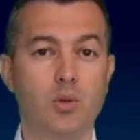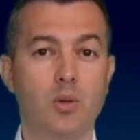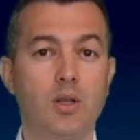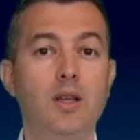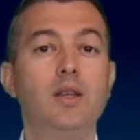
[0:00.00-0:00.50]

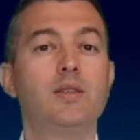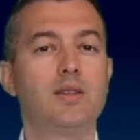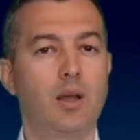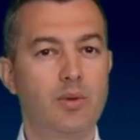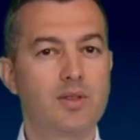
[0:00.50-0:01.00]
tool,
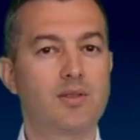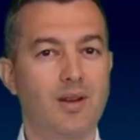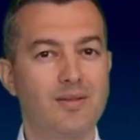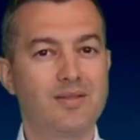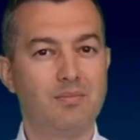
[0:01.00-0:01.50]
SINAMICS
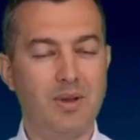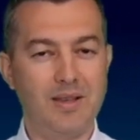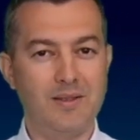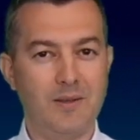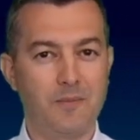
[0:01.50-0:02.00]
DriveSim
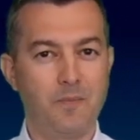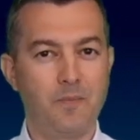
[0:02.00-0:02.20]
Basic.